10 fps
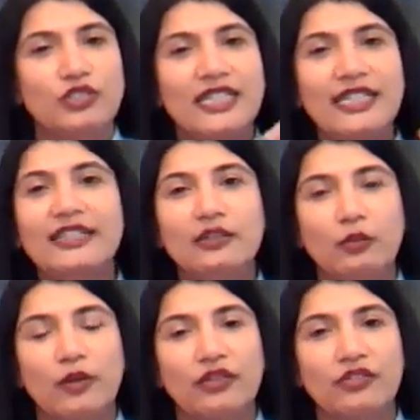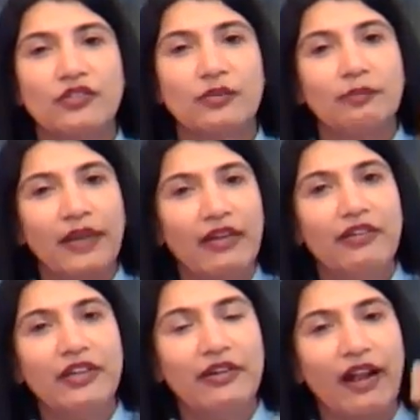dealing with
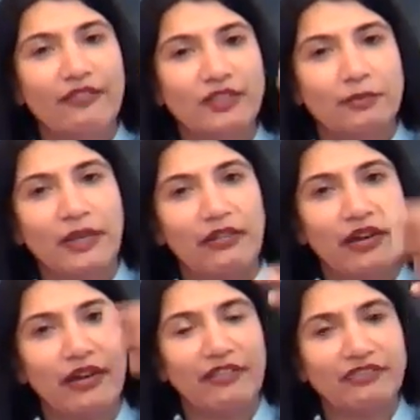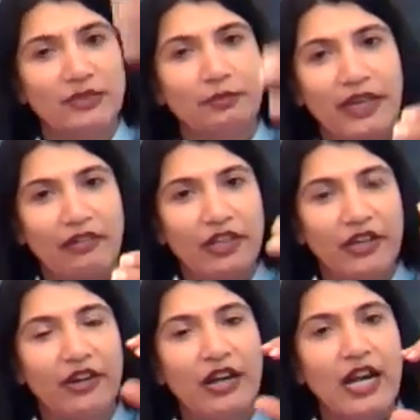barrier after barrier after
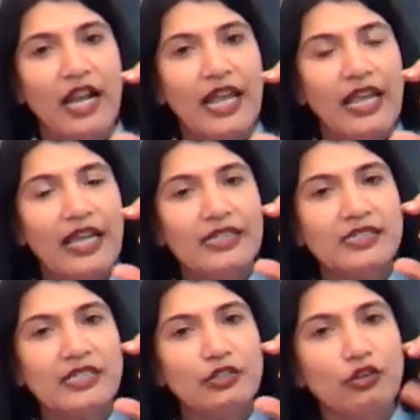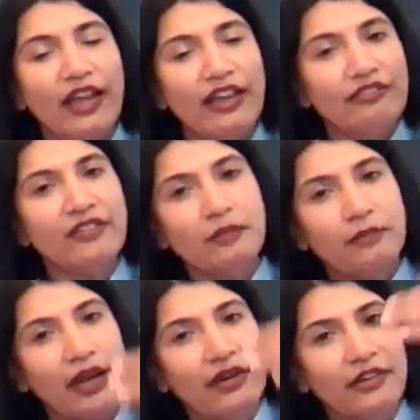barrier. And, every
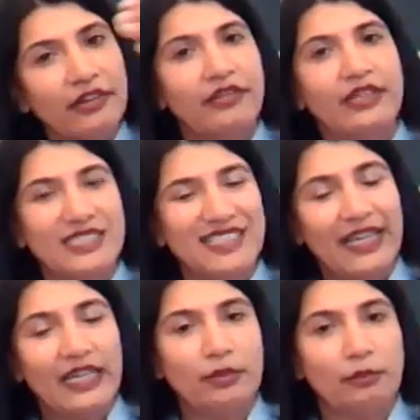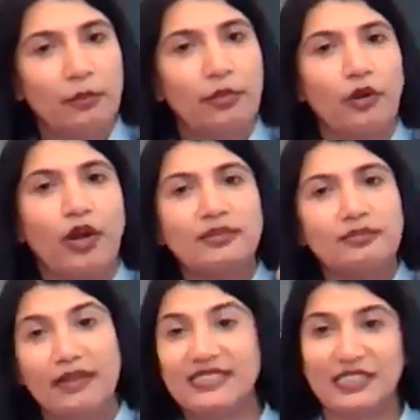barrier that came brought a
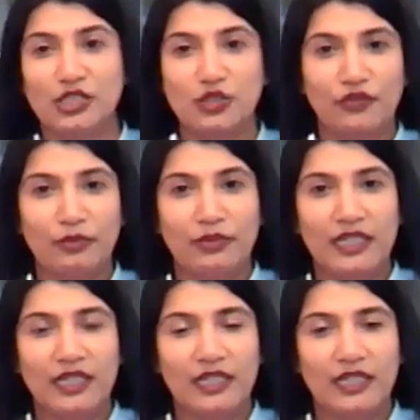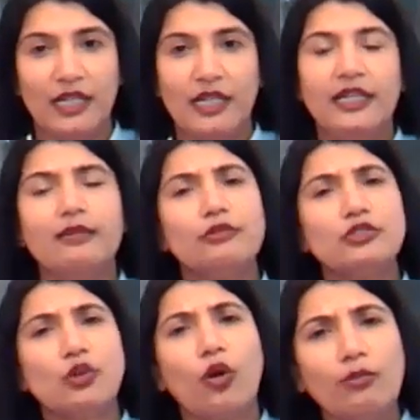message for me. It
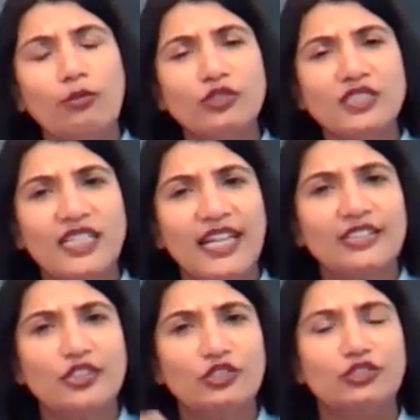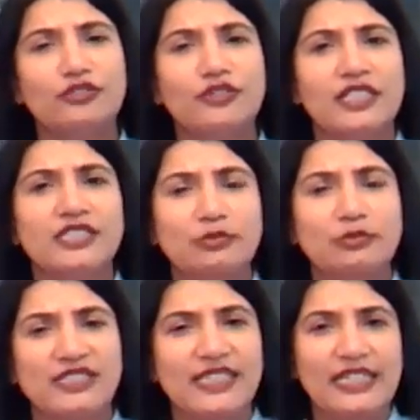was almost like the universe
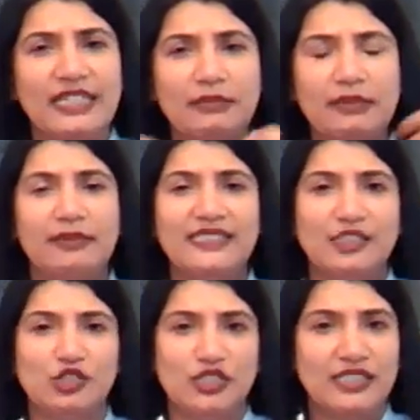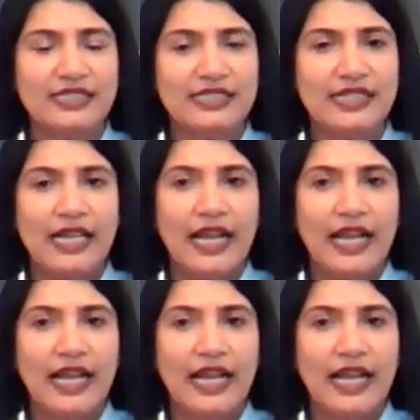was sending me messages.